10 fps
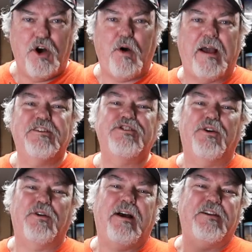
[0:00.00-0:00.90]
No, I
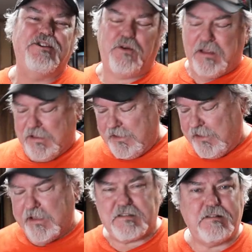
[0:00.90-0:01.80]
joke.
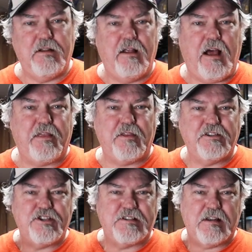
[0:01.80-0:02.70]
I
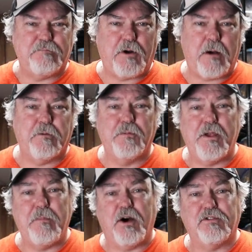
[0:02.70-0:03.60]
think she sent probably
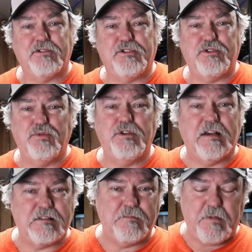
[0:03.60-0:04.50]
about
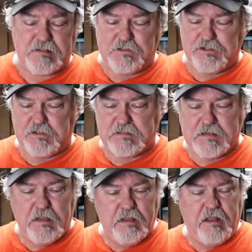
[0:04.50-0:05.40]
24 messages.
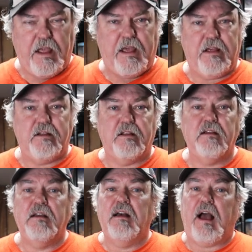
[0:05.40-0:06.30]
And
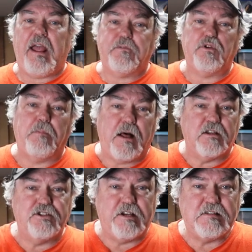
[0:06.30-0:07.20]
I have to
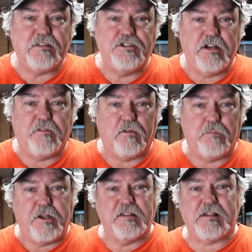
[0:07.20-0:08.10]
apologize to Jennifer
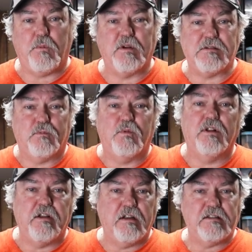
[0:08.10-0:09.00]
because I wasn't
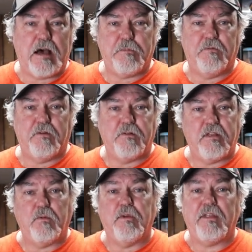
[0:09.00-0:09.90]
really on top of
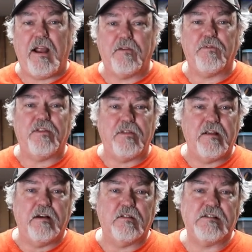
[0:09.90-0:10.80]
everything with
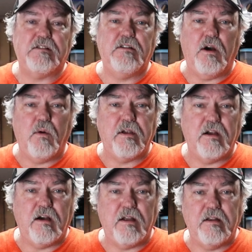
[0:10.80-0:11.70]
everything else
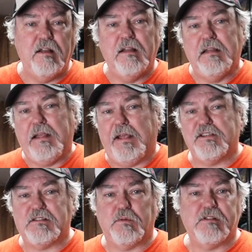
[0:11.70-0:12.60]
going on. It
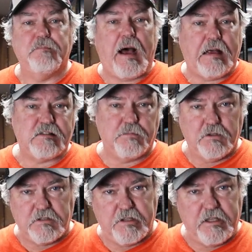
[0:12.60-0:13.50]
just was
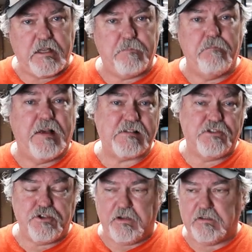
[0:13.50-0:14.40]
impossible to keep
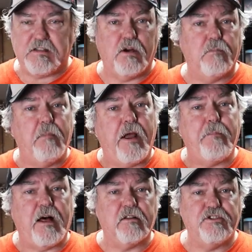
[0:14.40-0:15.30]
messaging. So my
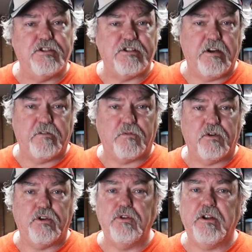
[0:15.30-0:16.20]
apologies,
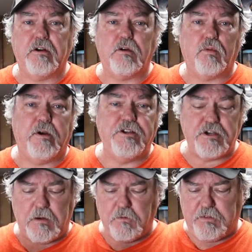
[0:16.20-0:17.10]
Jennifer. You did a great
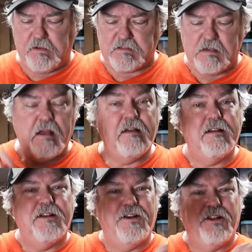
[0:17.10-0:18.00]
job with this.
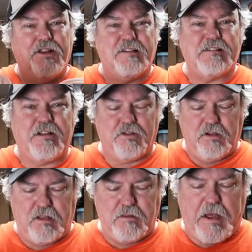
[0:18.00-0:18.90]
Let's take a
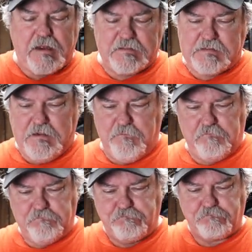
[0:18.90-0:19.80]
look at the box.
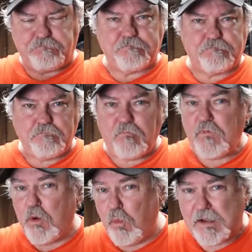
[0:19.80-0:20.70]

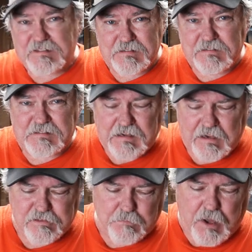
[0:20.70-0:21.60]
What's
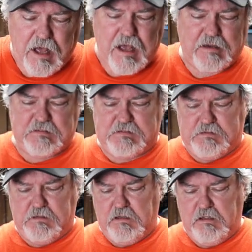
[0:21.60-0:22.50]
inside the box?